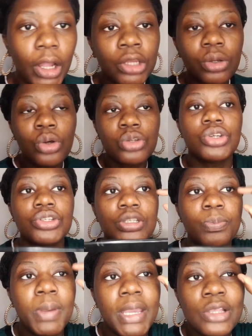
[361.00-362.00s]
it also
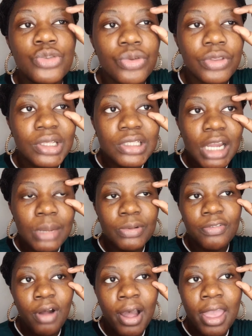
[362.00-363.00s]
depends with the type
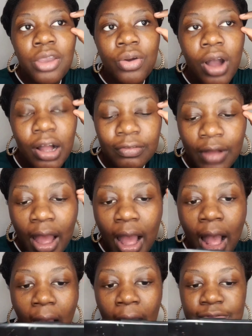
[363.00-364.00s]
of eye you have.
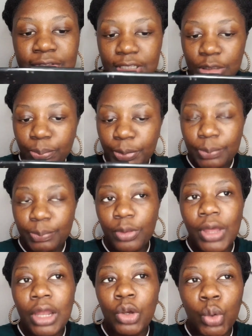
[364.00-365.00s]
I've seen
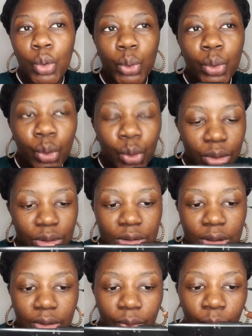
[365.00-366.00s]
people that look
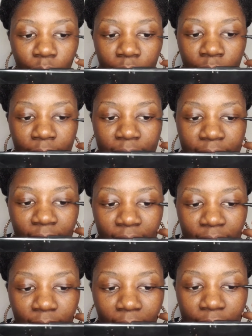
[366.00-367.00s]
good when they
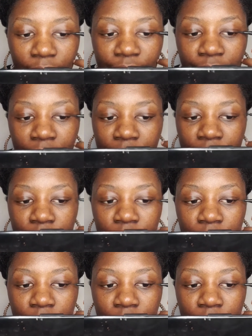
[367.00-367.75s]
kind of just